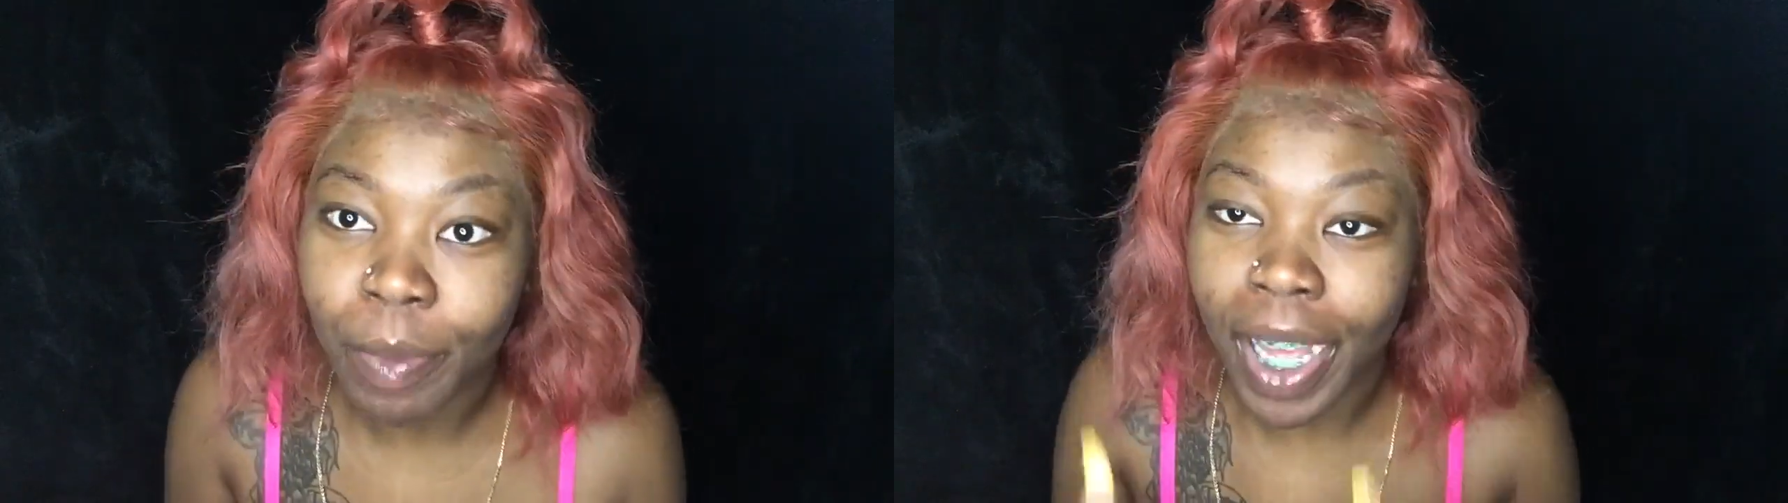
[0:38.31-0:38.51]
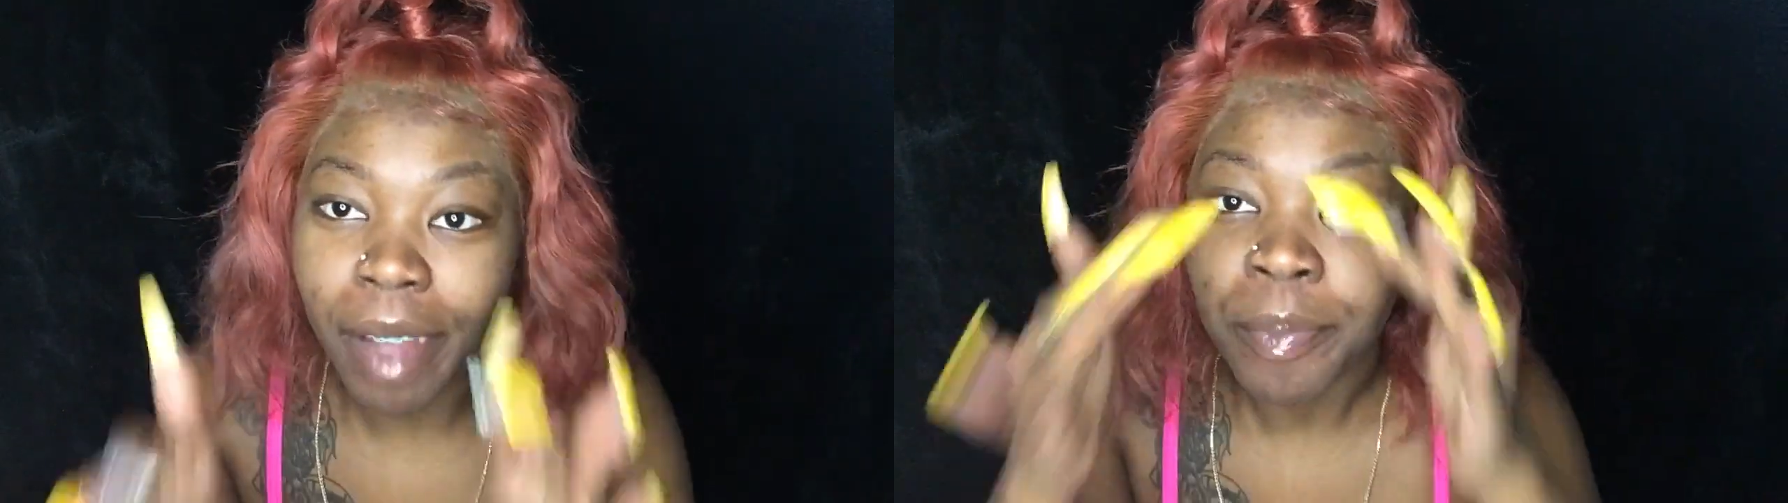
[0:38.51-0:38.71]

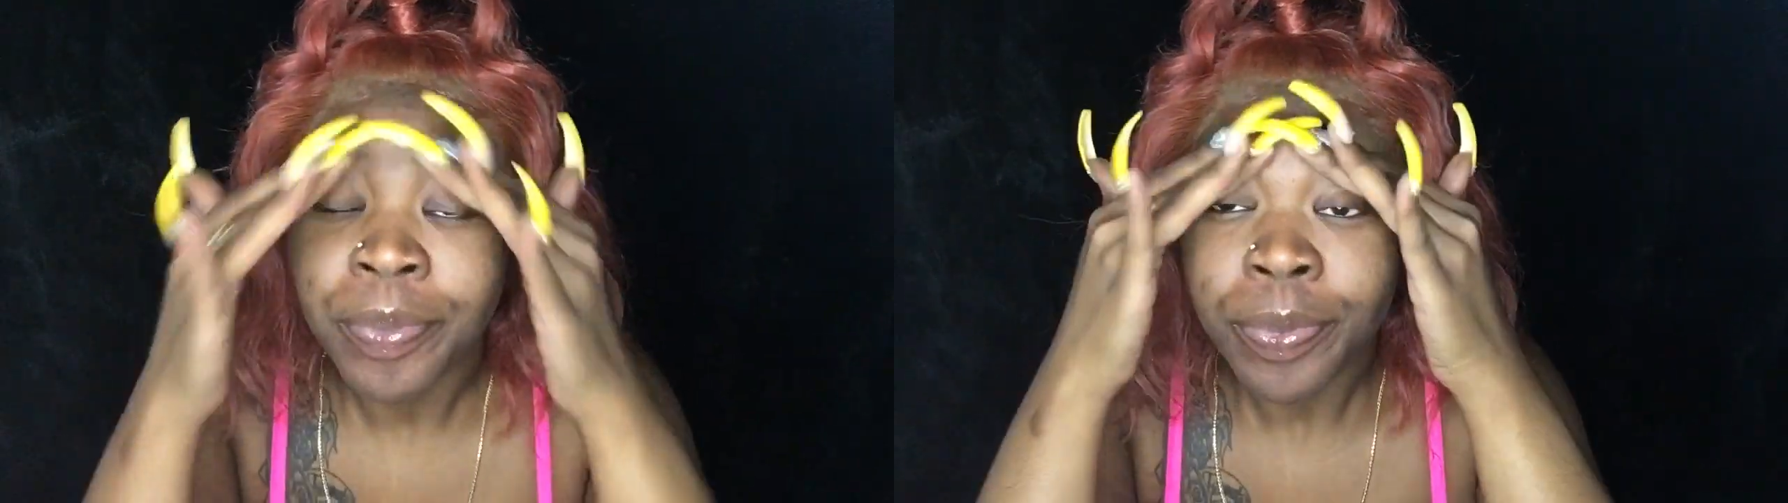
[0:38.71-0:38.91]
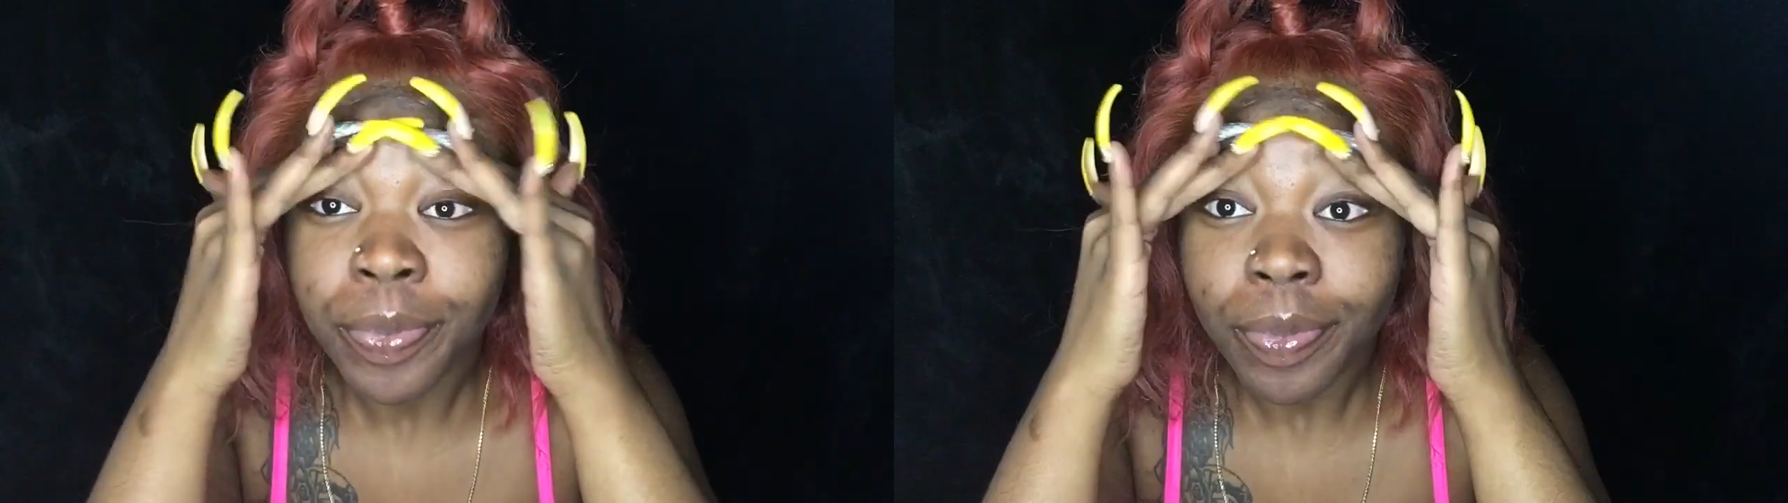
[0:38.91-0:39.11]
but
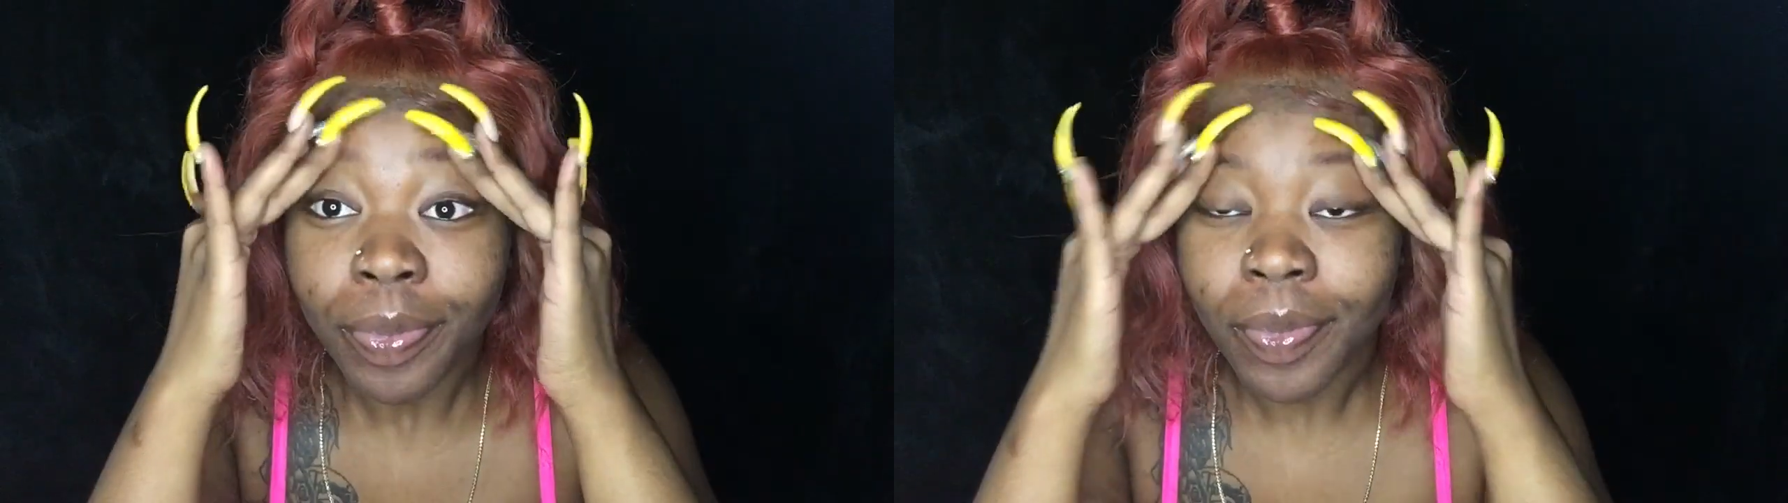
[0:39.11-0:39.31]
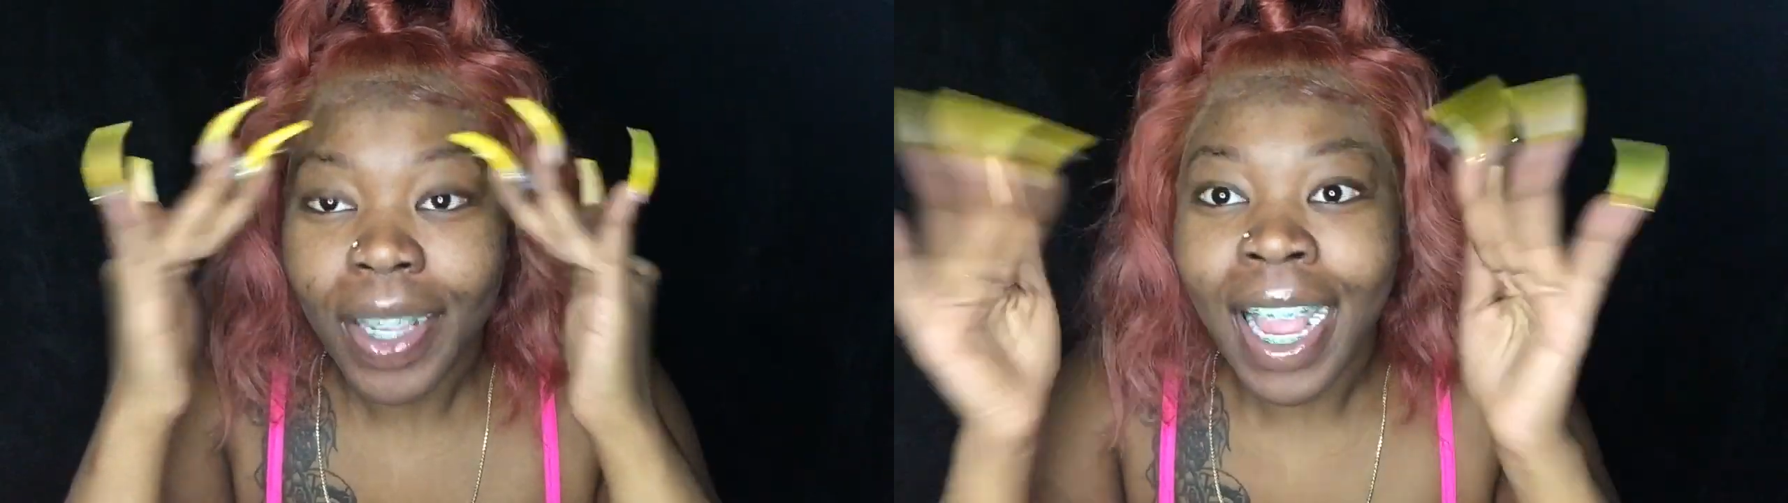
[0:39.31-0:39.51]

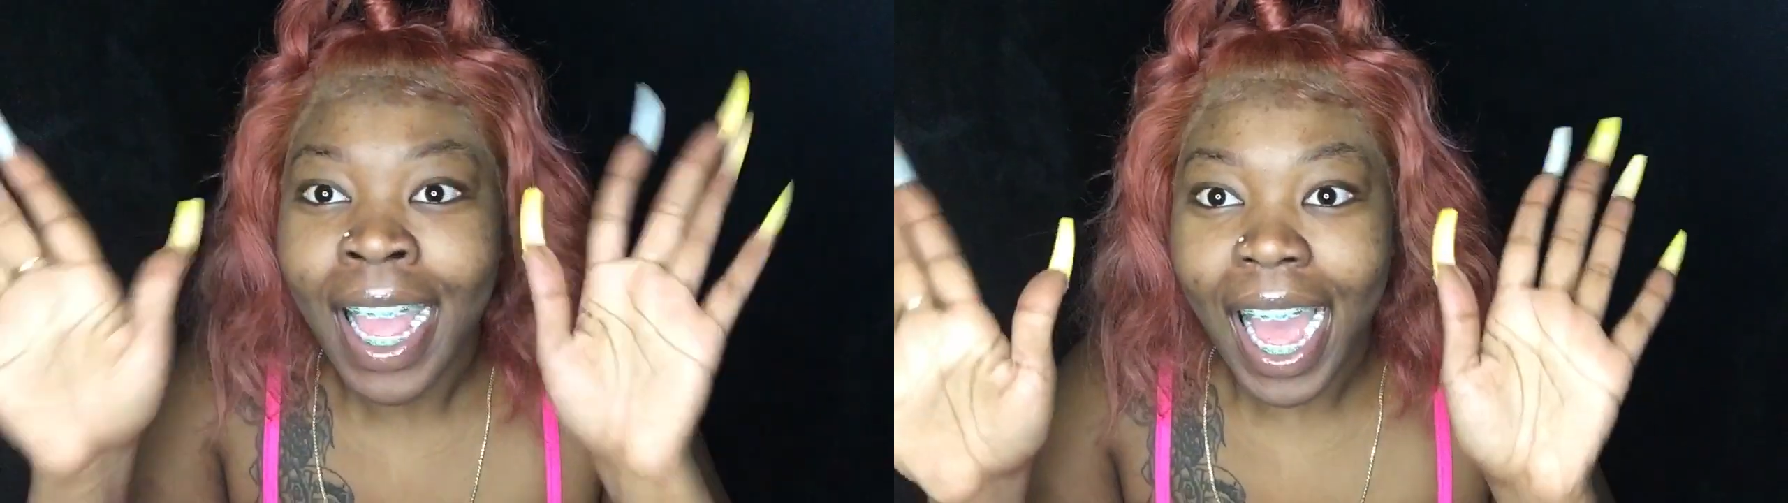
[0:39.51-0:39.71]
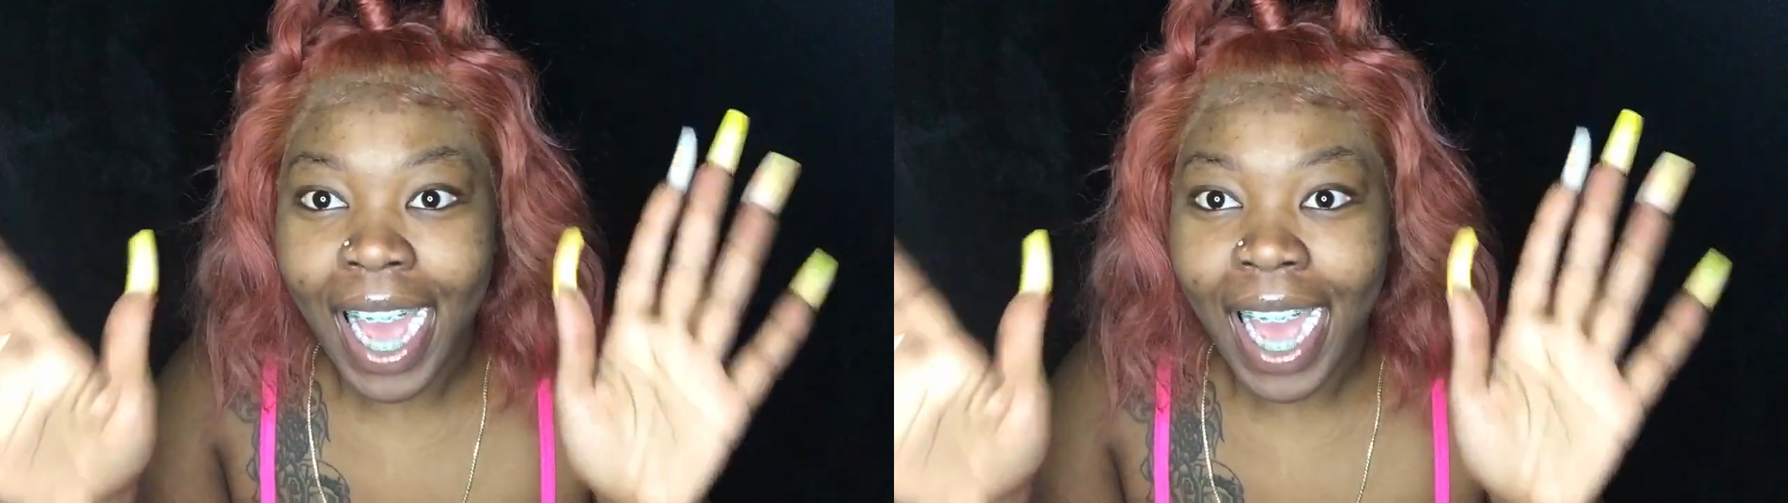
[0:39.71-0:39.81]
I